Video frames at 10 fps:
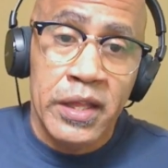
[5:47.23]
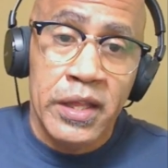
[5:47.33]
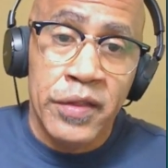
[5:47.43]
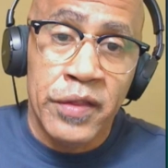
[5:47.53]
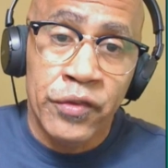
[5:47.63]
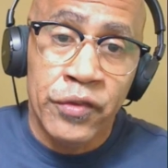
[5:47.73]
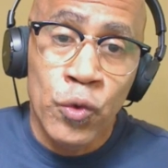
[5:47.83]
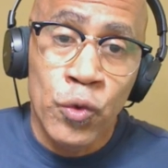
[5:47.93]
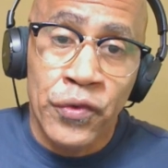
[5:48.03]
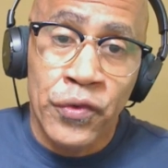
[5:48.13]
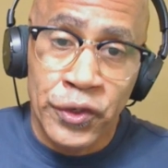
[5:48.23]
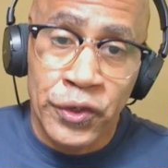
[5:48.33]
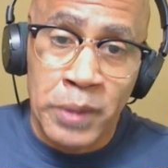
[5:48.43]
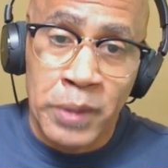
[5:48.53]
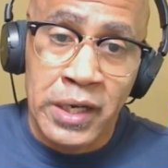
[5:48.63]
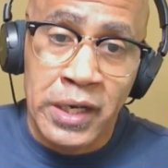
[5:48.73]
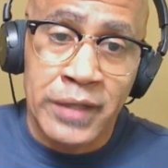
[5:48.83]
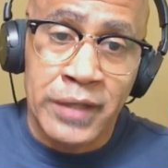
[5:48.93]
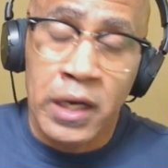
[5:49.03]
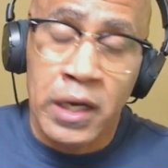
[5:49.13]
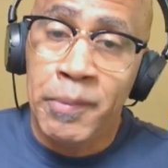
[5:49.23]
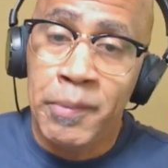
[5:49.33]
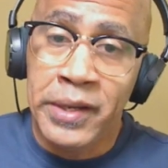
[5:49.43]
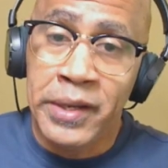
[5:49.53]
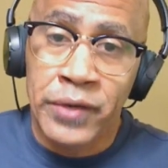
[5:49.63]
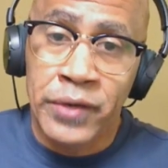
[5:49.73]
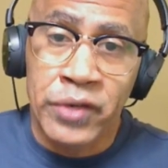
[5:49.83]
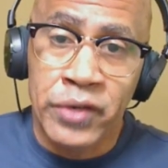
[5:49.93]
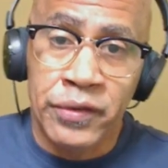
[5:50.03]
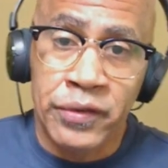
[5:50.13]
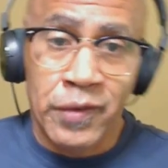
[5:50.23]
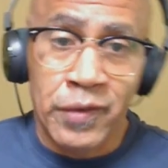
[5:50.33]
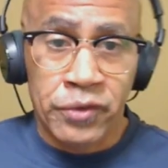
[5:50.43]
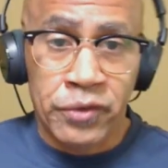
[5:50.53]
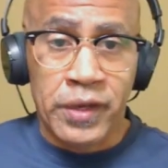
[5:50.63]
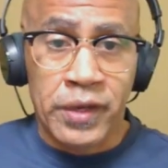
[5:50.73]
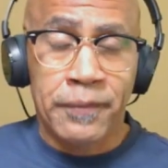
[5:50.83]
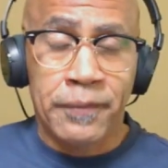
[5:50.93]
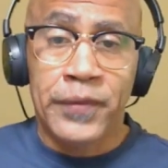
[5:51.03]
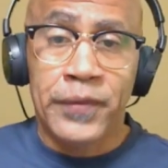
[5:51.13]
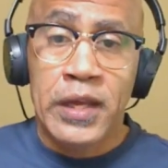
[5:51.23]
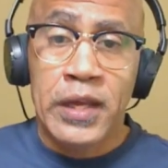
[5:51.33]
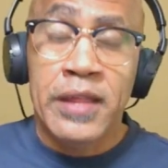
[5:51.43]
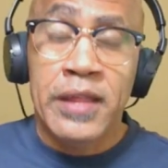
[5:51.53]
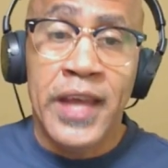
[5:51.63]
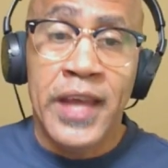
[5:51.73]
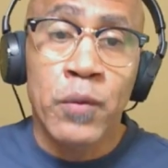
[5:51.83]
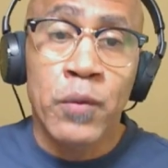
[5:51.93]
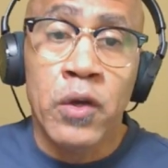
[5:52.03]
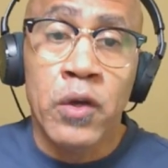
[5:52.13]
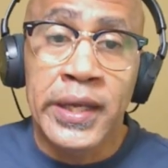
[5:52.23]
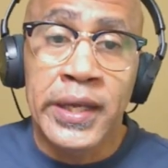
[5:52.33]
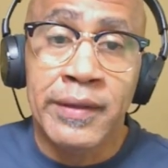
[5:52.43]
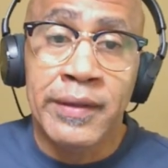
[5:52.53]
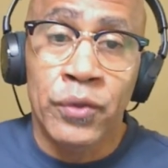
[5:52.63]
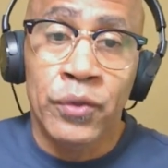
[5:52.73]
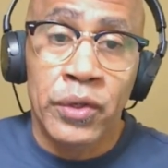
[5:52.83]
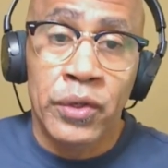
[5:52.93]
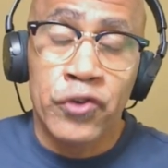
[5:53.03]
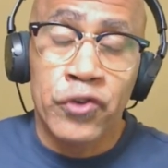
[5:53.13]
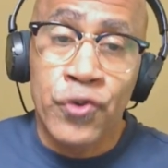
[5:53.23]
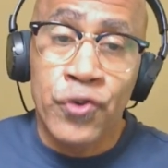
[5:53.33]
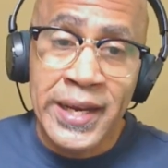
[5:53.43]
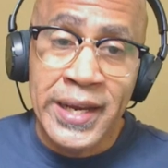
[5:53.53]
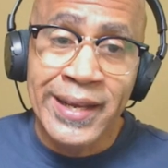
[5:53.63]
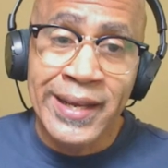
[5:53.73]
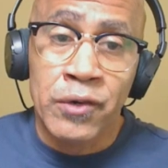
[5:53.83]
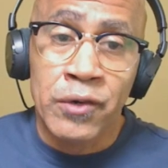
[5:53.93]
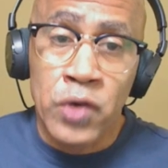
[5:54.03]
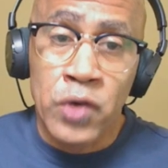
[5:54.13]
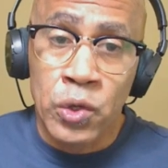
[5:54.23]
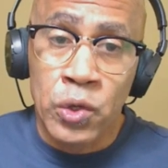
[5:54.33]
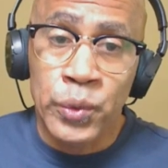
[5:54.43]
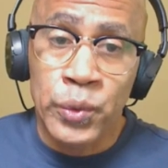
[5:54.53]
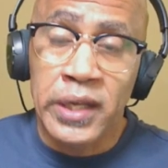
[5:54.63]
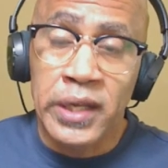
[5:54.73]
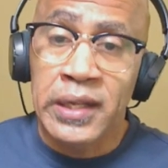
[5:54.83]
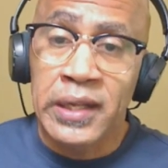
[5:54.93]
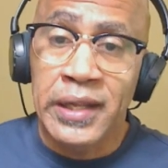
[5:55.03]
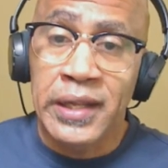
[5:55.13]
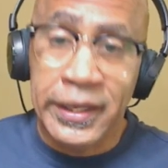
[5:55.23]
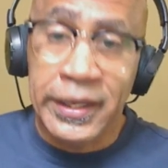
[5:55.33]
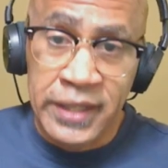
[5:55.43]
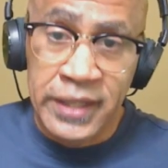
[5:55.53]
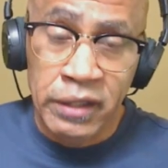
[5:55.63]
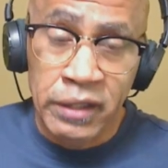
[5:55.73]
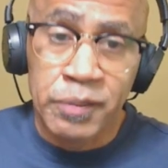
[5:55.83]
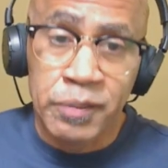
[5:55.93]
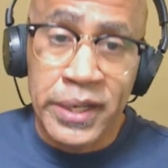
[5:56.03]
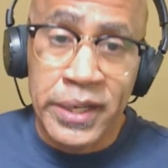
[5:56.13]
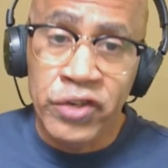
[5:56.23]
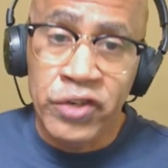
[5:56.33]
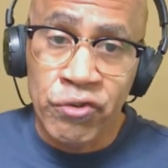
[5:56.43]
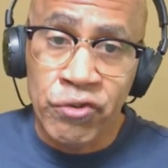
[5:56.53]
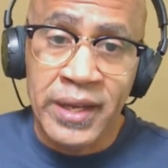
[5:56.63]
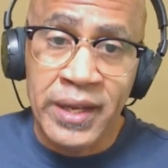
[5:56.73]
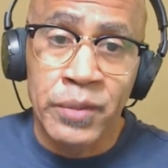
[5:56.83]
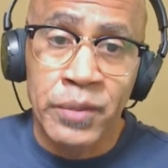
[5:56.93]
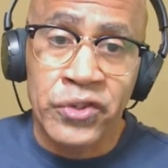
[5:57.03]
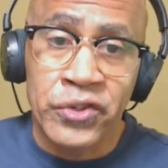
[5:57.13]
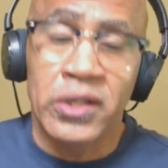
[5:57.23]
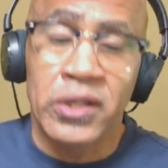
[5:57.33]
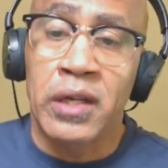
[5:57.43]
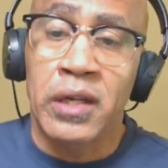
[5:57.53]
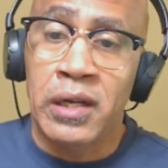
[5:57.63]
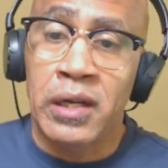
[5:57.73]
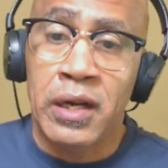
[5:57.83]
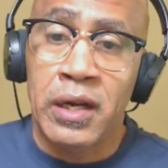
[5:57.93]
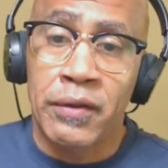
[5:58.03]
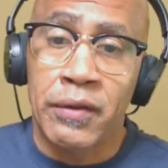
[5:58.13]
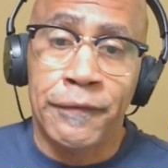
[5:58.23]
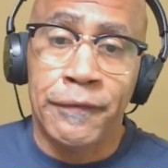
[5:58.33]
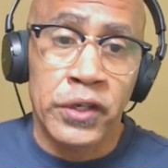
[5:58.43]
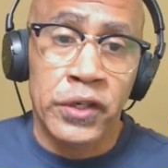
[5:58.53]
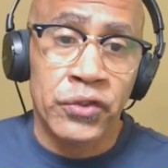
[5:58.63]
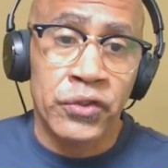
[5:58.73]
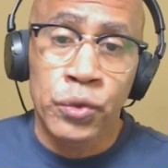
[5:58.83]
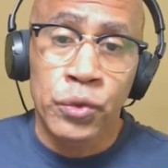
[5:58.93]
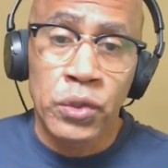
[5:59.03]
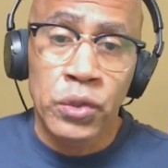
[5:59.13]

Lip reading: These 2 first webinars are complimentary, as you can see from the screen. Then we're going into training around Excel, spreadsheet training, which are the first 2